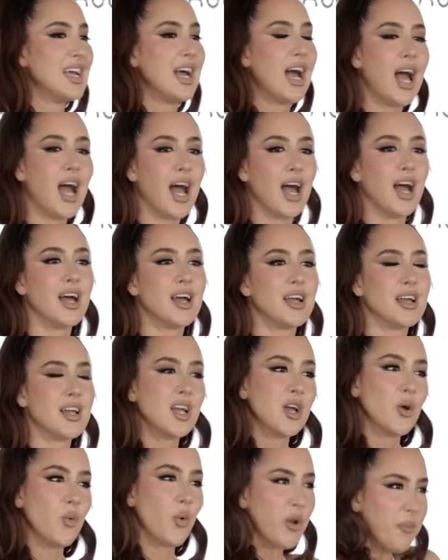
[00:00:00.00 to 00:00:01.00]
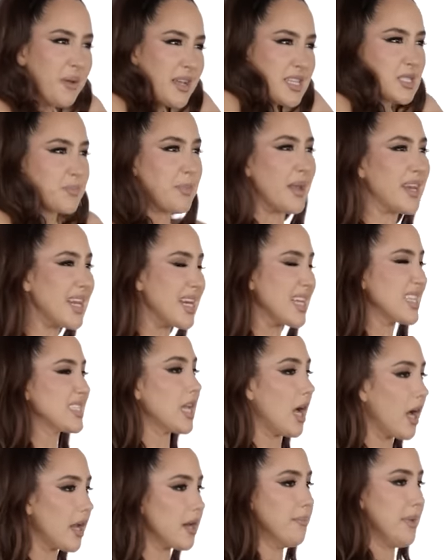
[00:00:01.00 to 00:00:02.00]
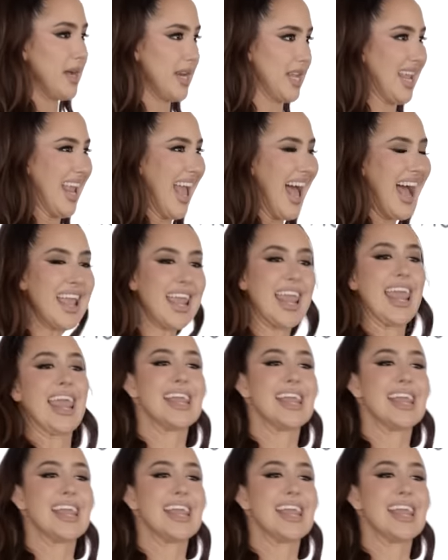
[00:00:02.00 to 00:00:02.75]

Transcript: huh, where am I spending a ton of money? I